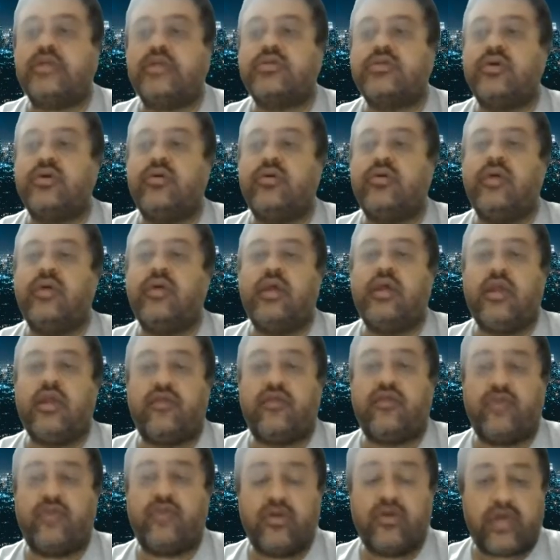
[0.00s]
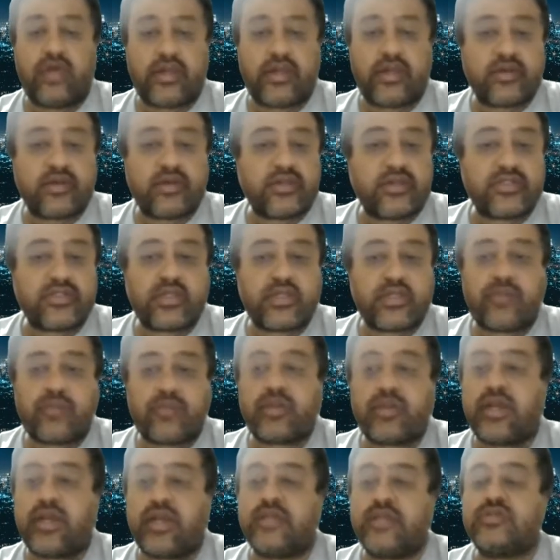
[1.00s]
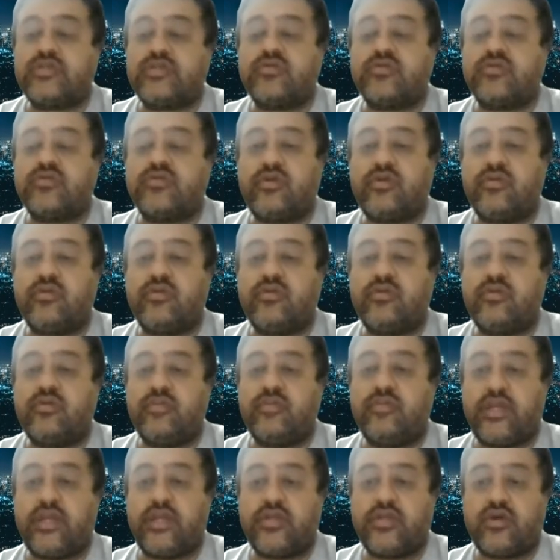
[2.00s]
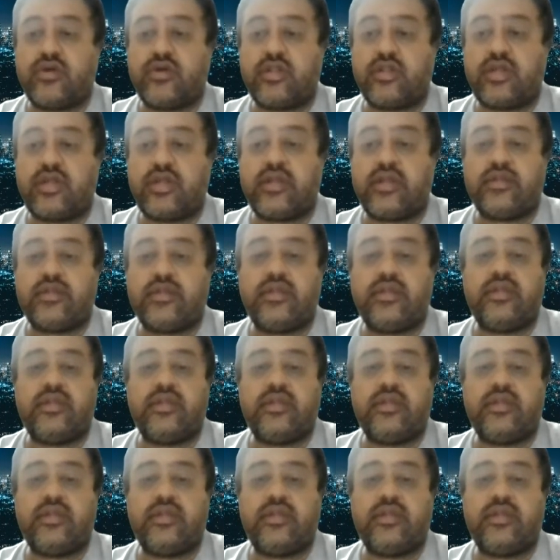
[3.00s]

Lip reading: So if you are increasing a price, you need to make sure that